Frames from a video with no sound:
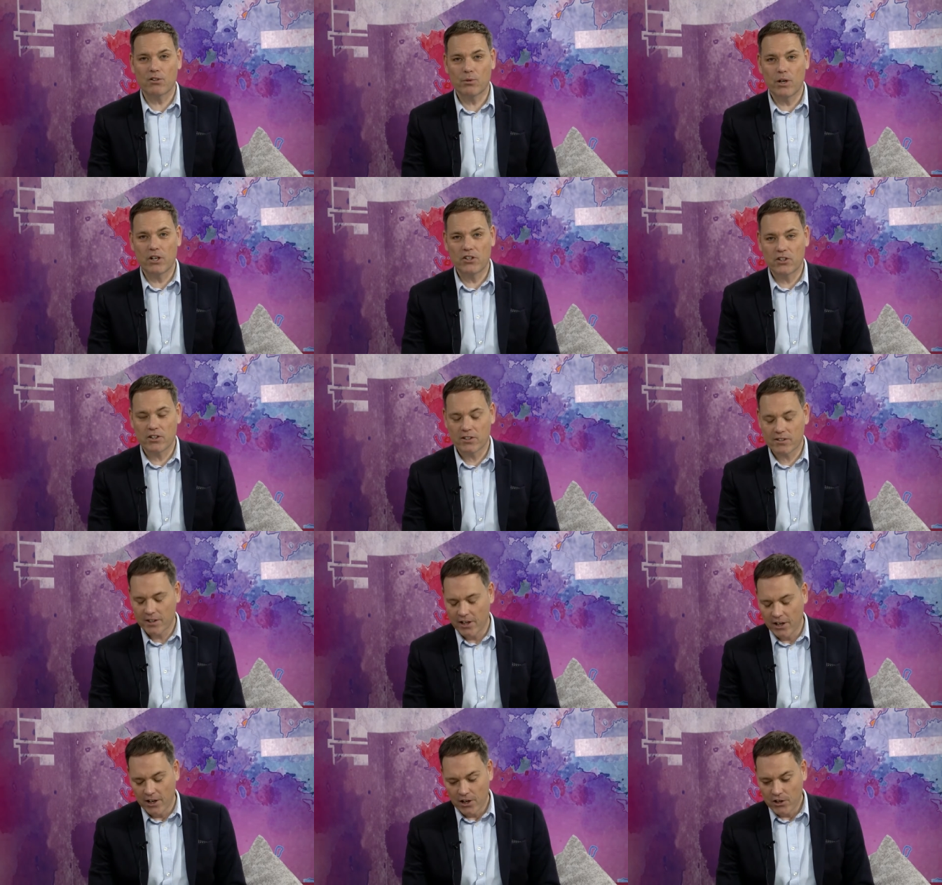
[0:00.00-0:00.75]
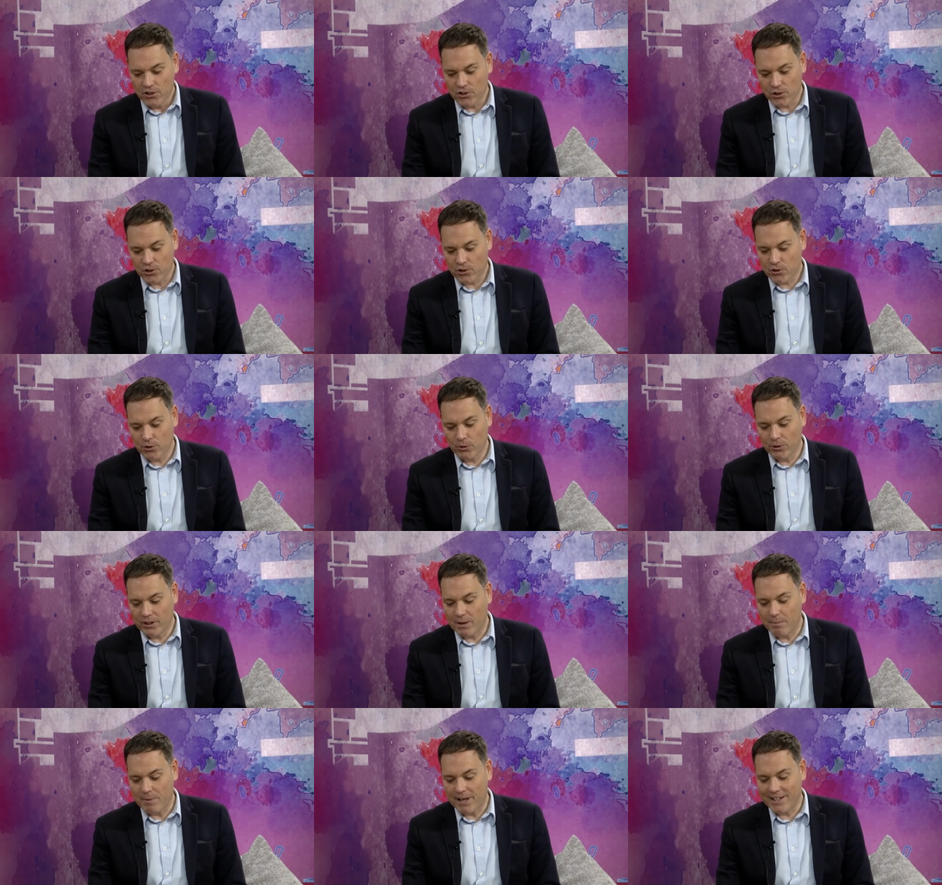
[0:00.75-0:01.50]
which is just
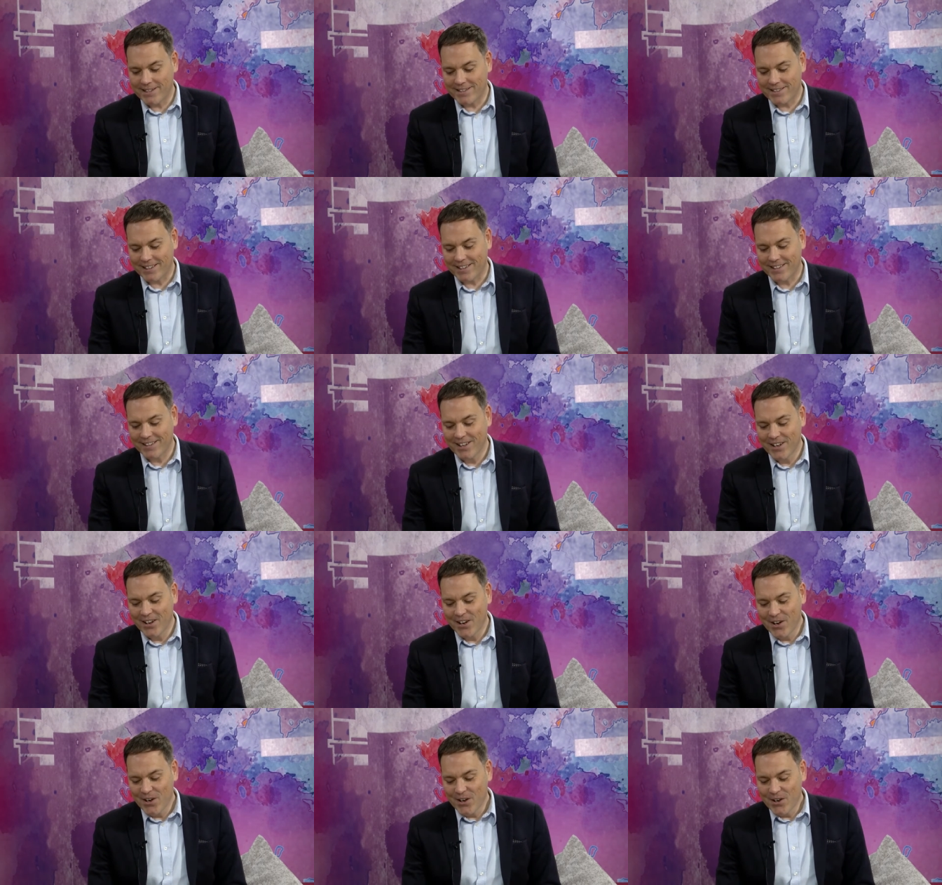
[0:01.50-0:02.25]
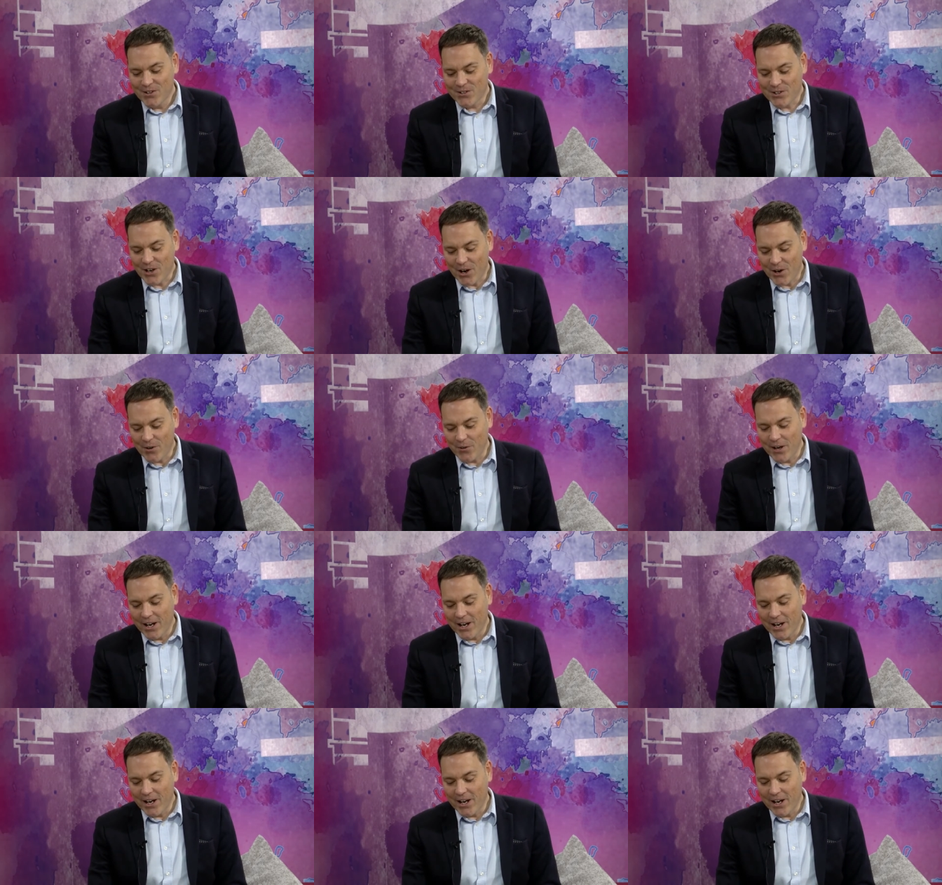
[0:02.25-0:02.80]
truly amazing. So